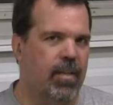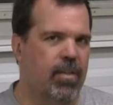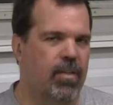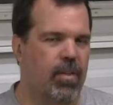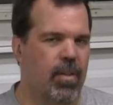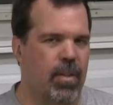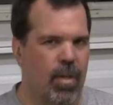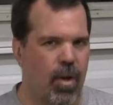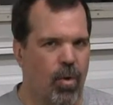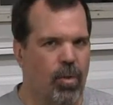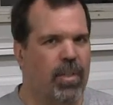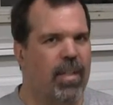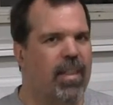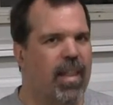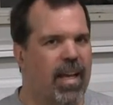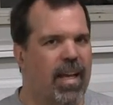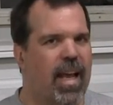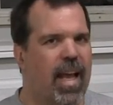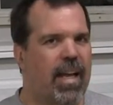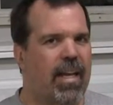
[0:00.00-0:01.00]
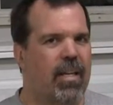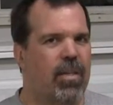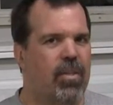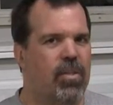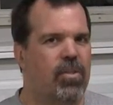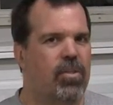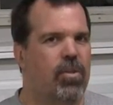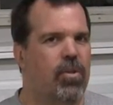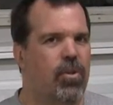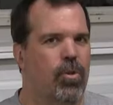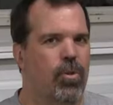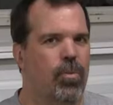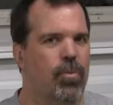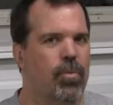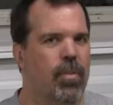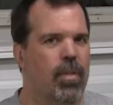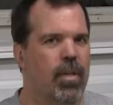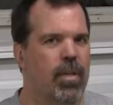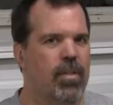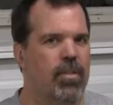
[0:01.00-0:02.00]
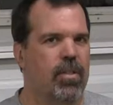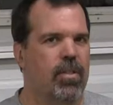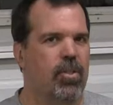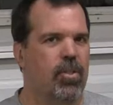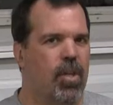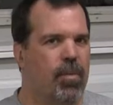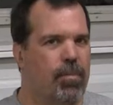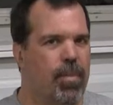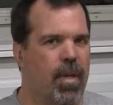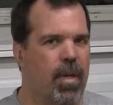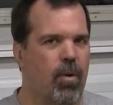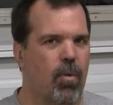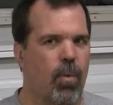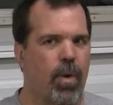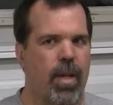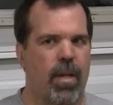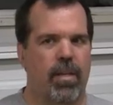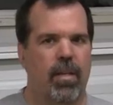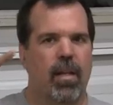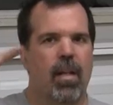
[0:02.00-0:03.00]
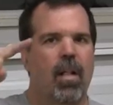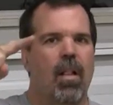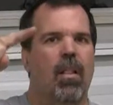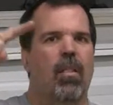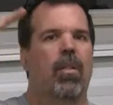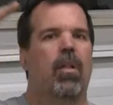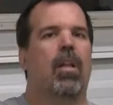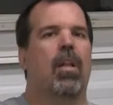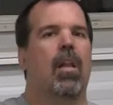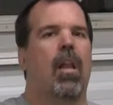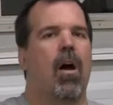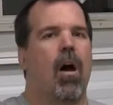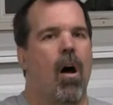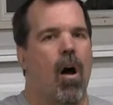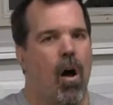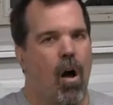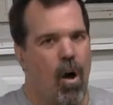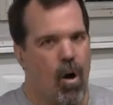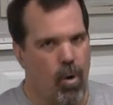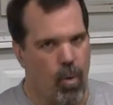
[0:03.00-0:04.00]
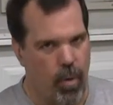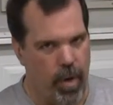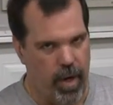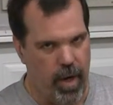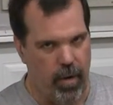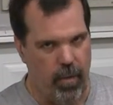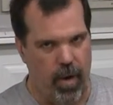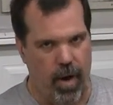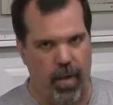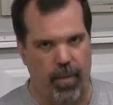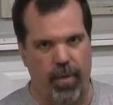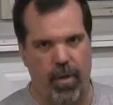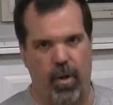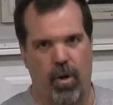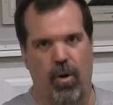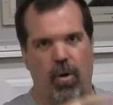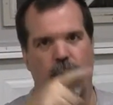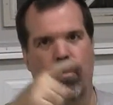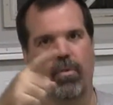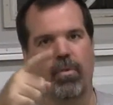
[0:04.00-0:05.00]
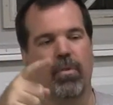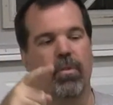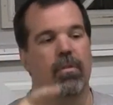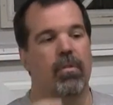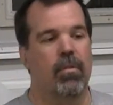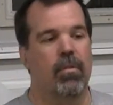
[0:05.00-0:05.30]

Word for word: So the only thing I can assume is the shipping went the long way around the earth